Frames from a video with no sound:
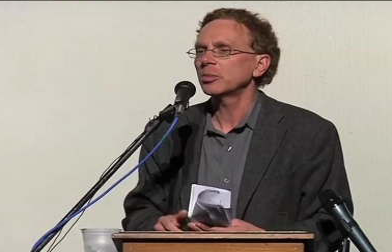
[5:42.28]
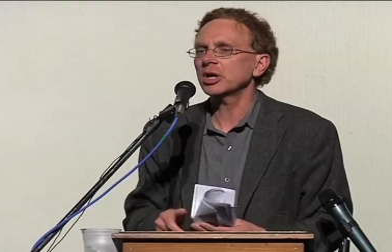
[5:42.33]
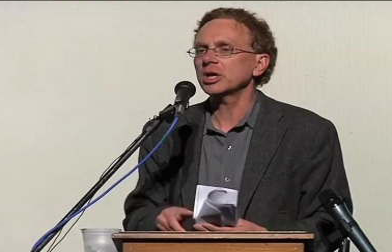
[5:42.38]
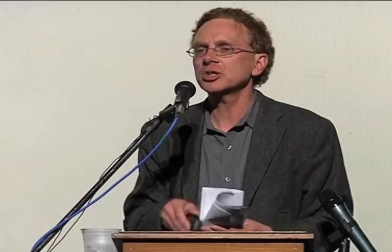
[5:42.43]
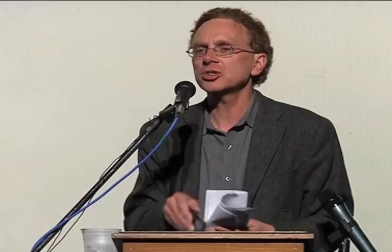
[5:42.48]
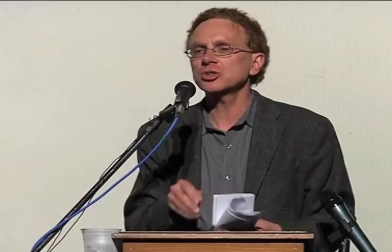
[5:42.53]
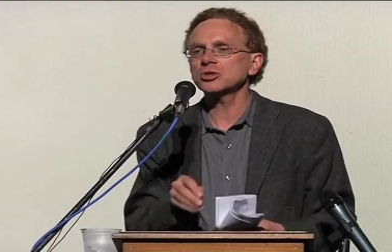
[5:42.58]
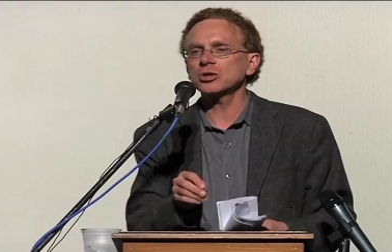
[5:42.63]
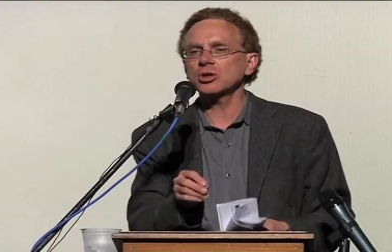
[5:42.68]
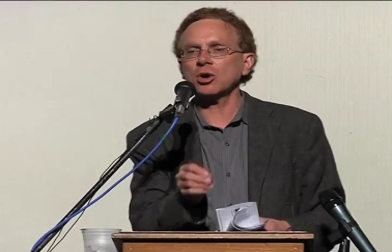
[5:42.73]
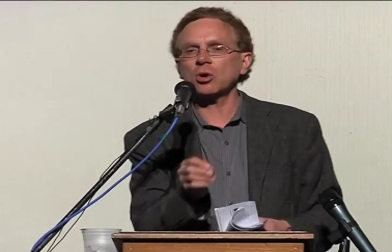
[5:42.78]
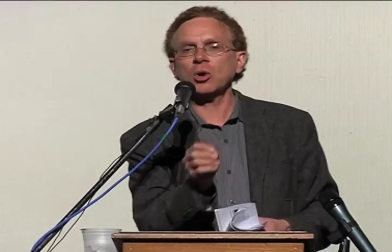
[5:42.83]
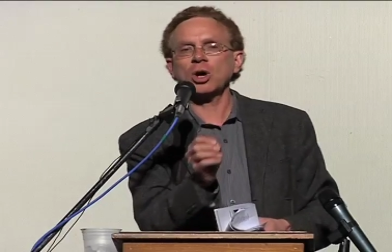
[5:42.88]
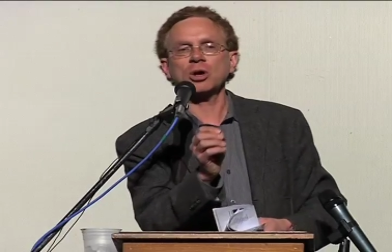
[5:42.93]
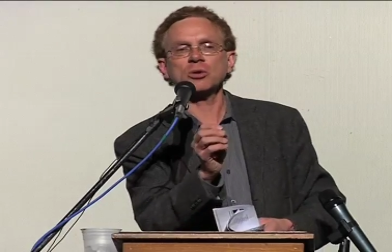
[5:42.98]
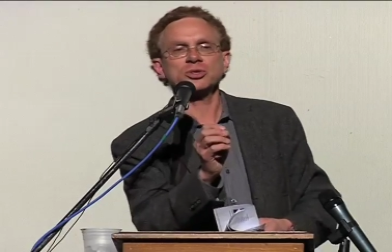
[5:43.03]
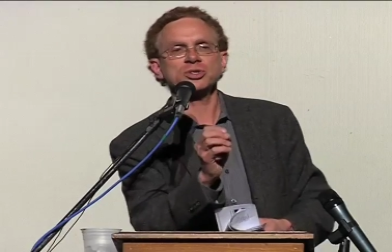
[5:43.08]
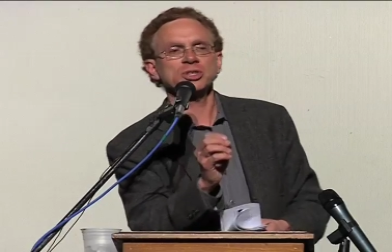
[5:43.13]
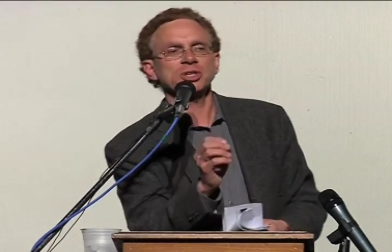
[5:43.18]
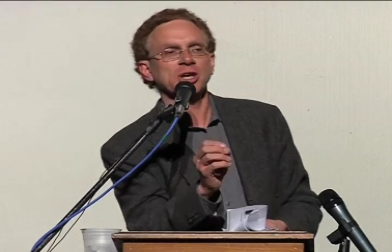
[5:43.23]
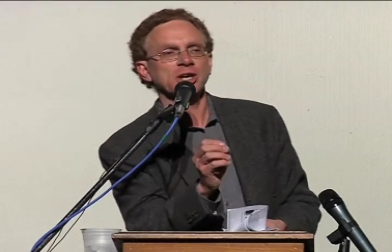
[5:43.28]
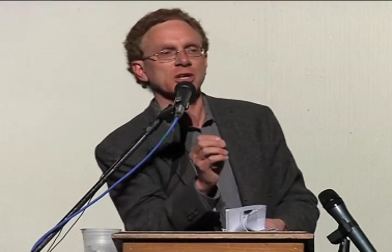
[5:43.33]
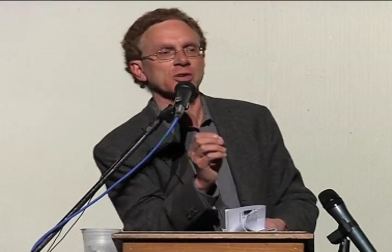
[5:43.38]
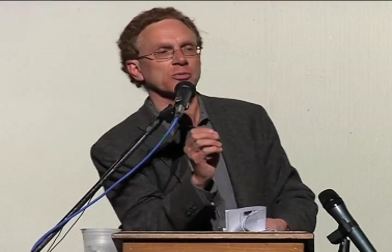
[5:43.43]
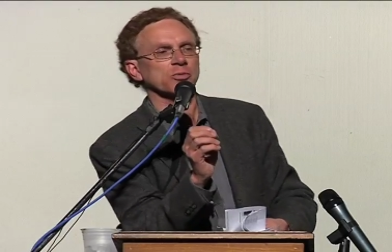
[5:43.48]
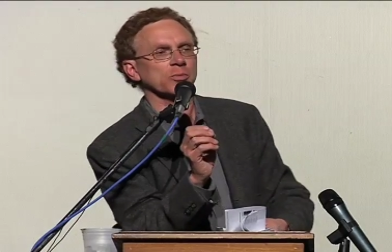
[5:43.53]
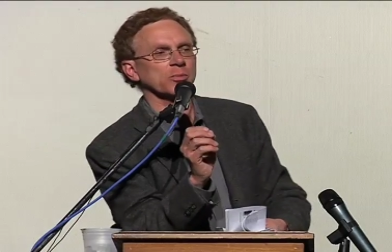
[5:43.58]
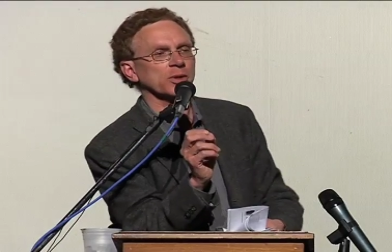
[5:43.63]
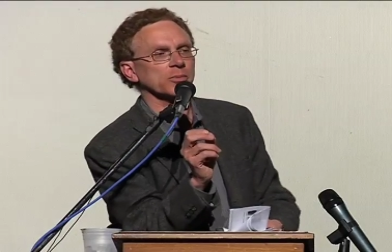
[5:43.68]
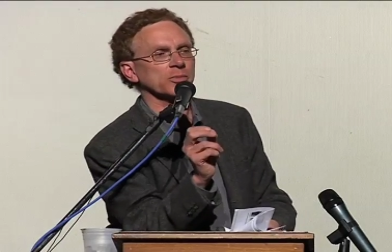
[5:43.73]
As you go out
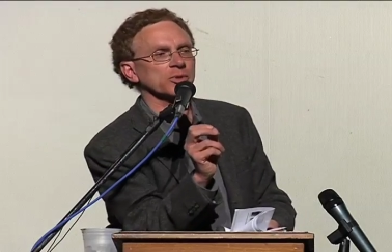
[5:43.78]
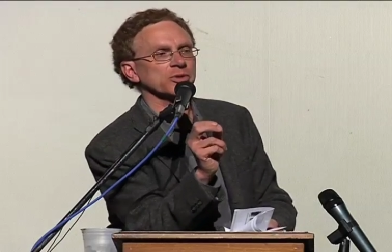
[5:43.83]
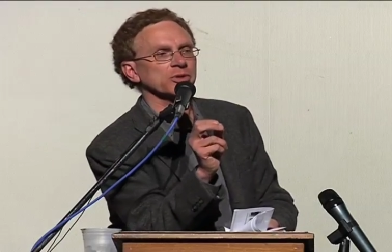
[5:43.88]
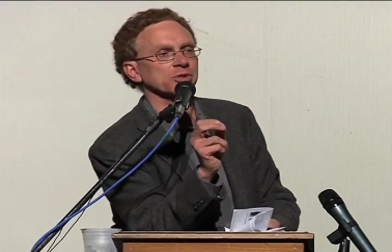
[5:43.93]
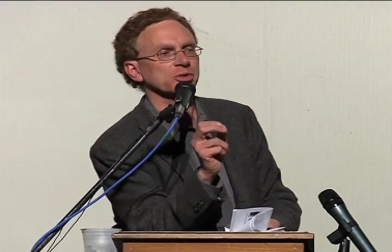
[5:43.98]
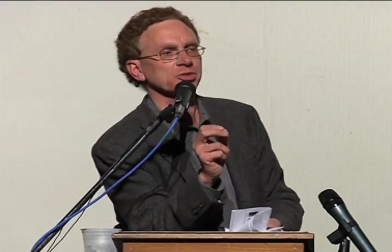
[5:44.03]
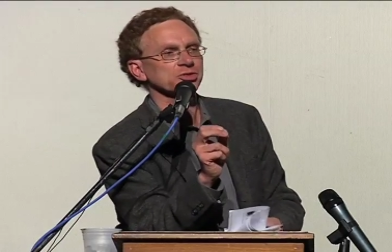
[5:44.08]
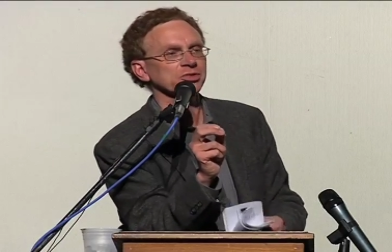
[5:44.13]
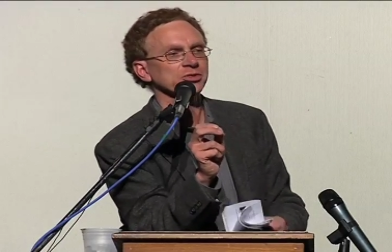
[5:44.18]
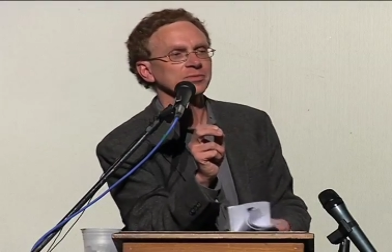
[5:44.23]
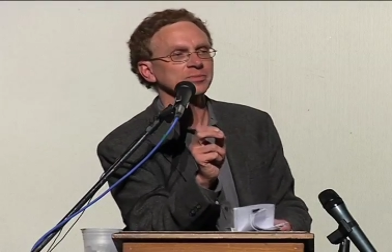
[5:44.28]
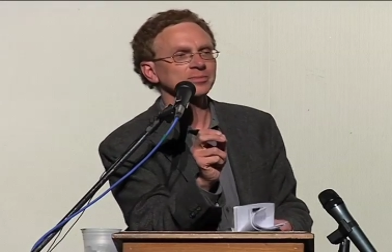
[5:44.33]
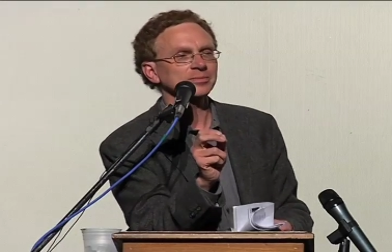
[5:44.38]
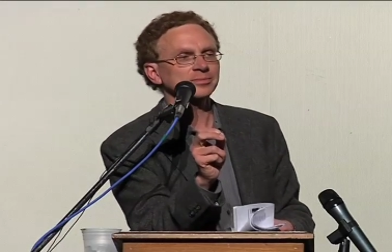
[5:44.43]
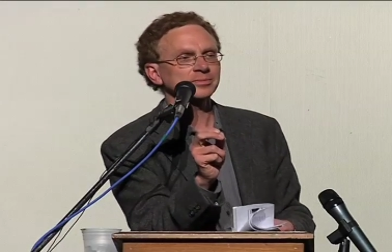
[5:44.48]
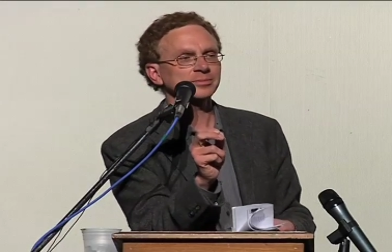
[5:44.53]
tonight, remember this.